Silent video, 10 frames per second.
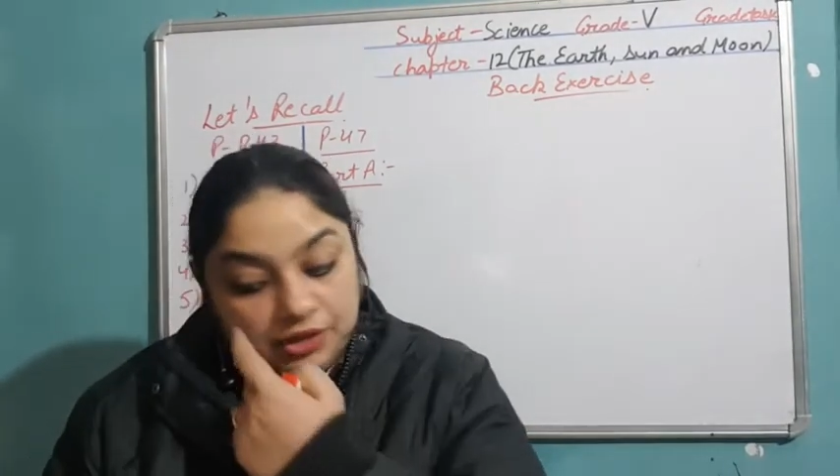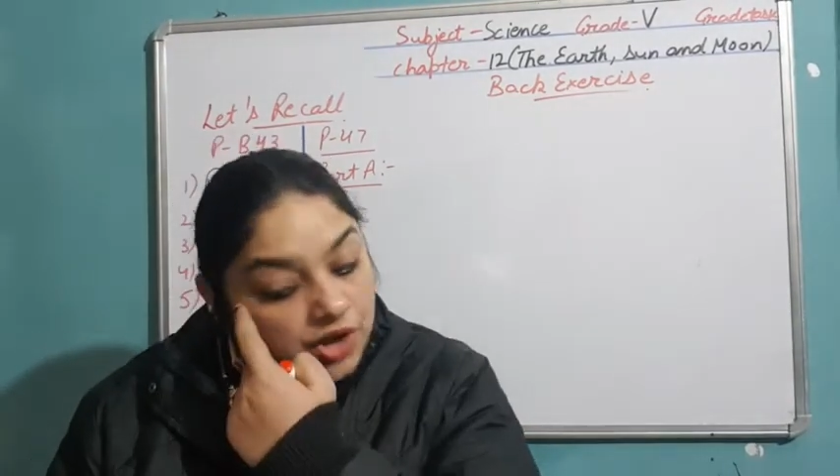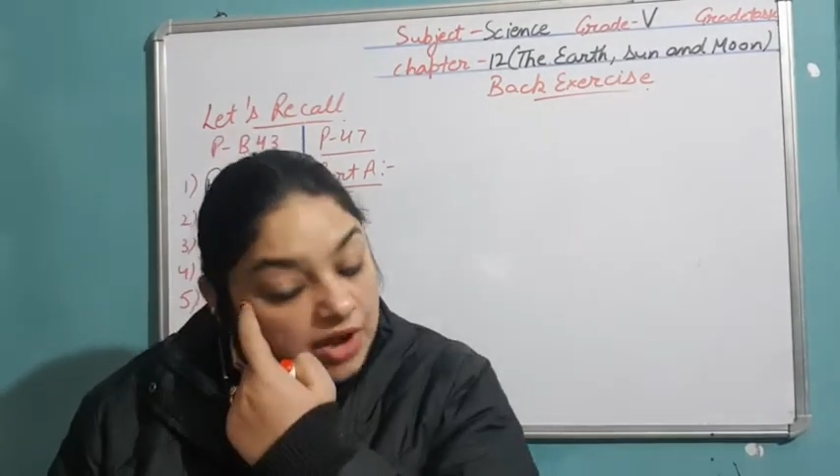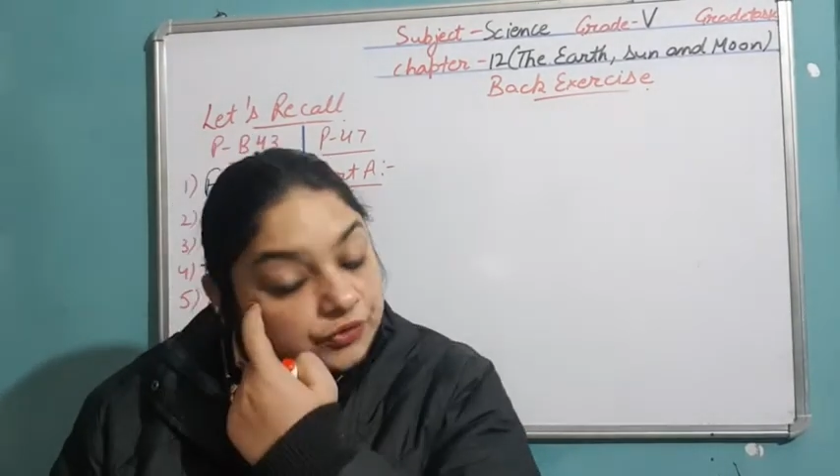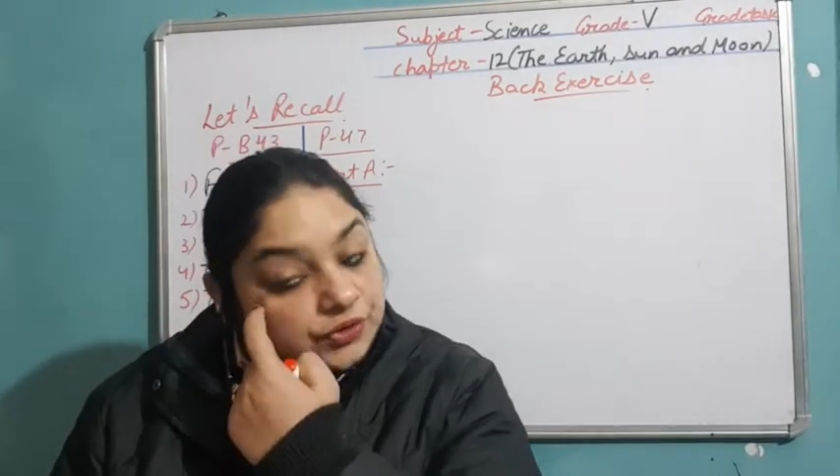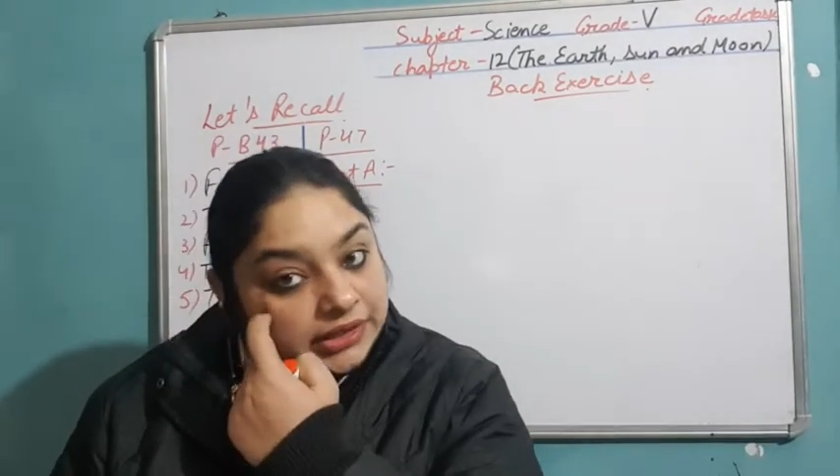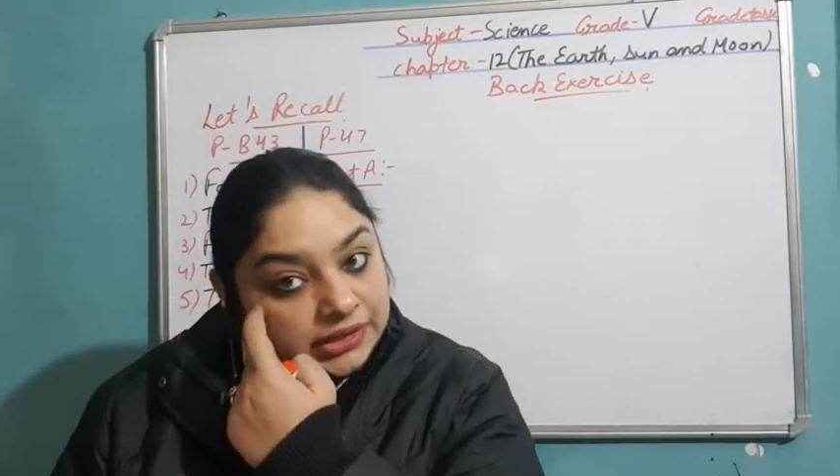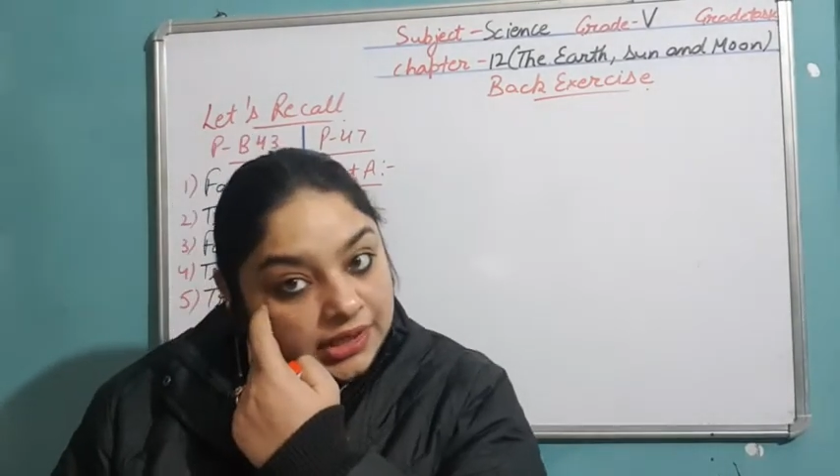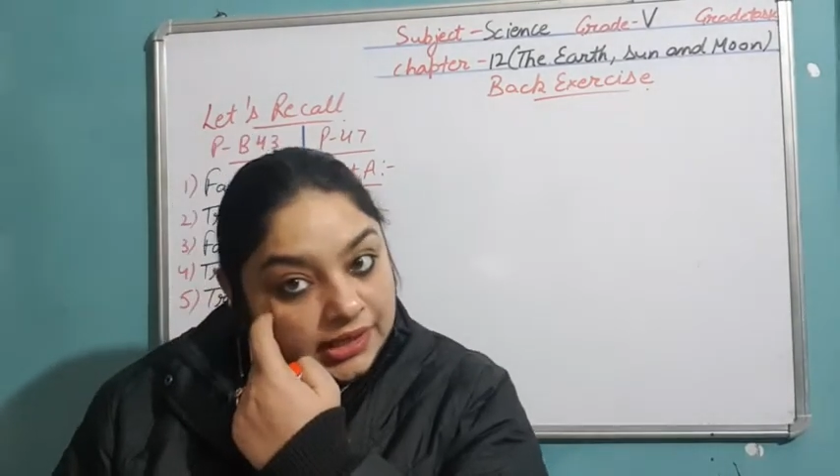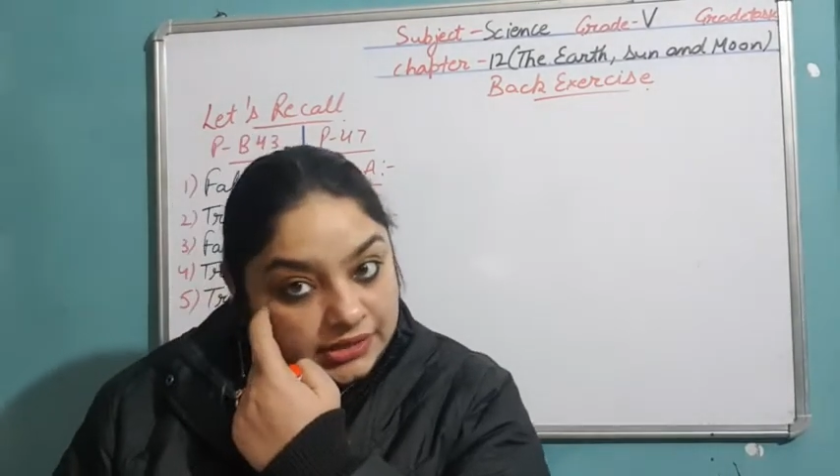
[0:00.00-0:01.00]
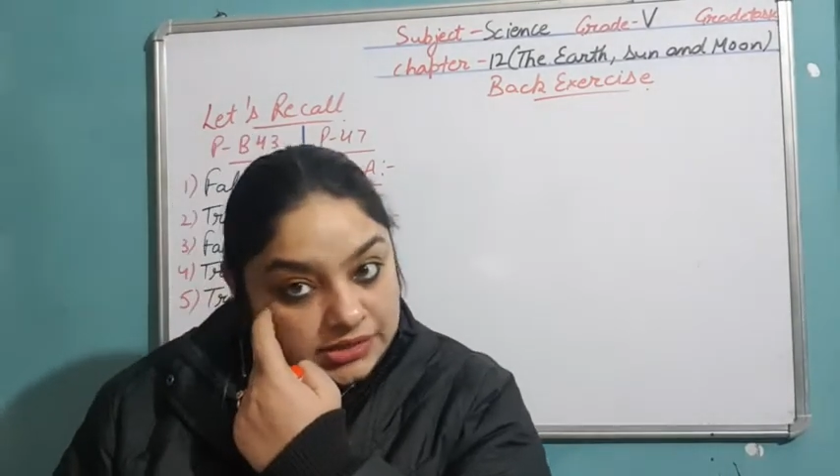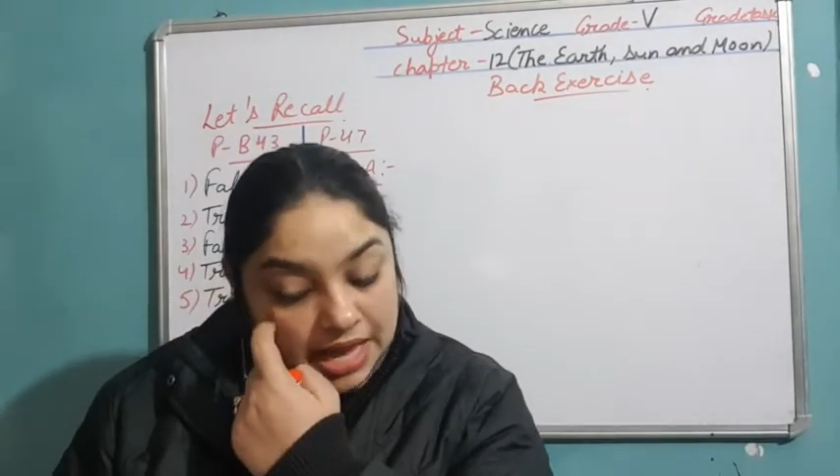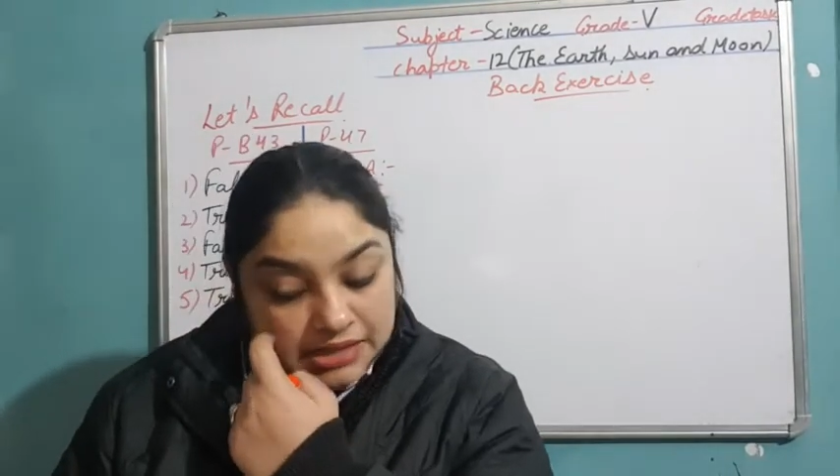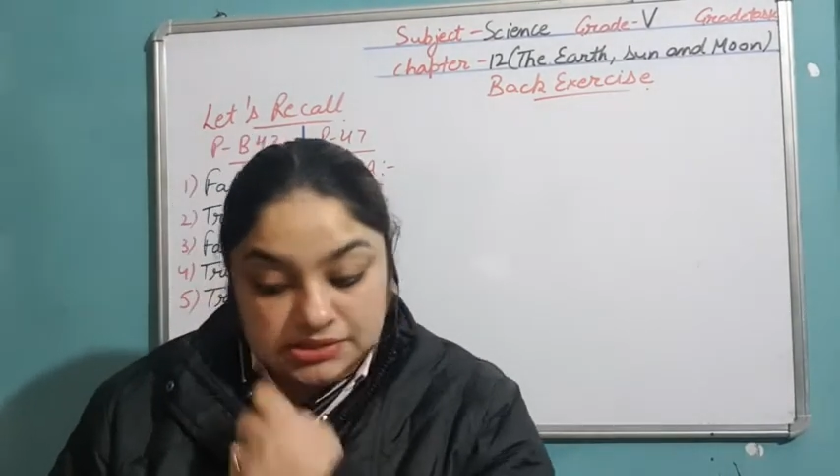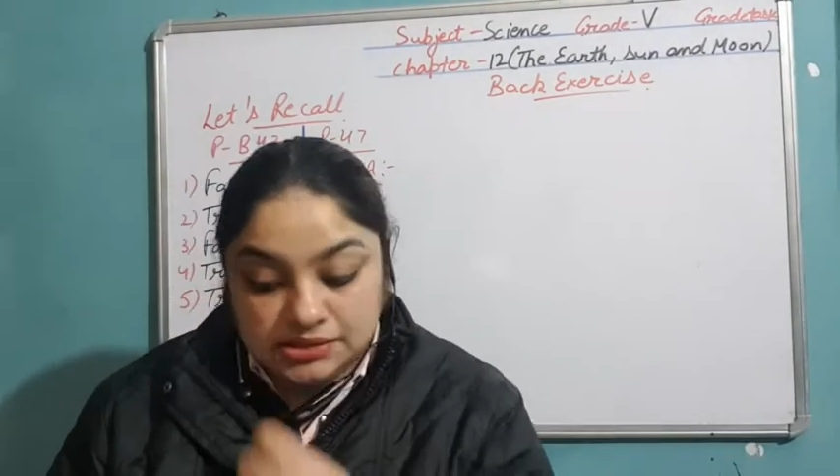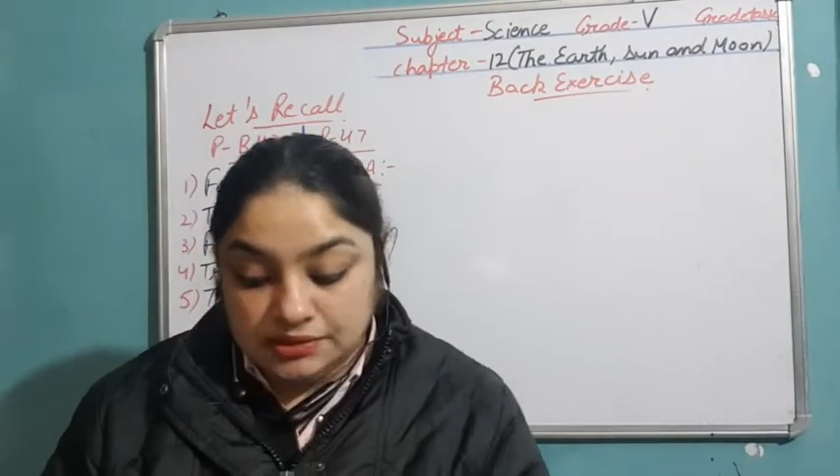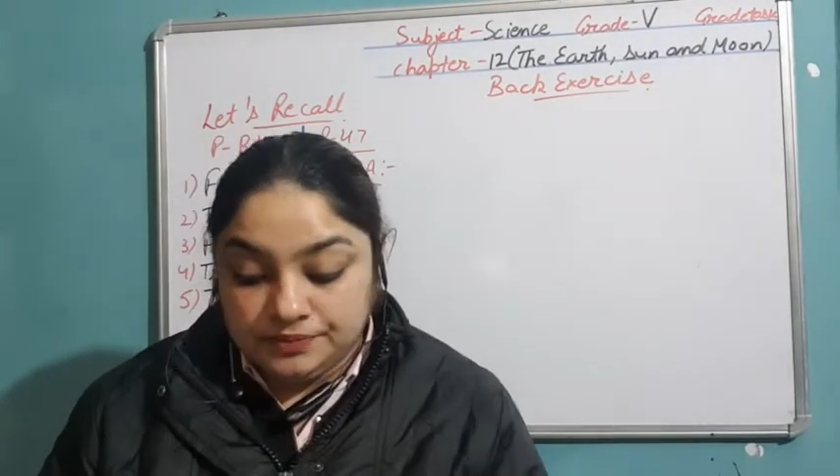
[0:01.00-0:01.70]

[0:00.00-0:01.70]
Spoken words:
have to take the correct answer.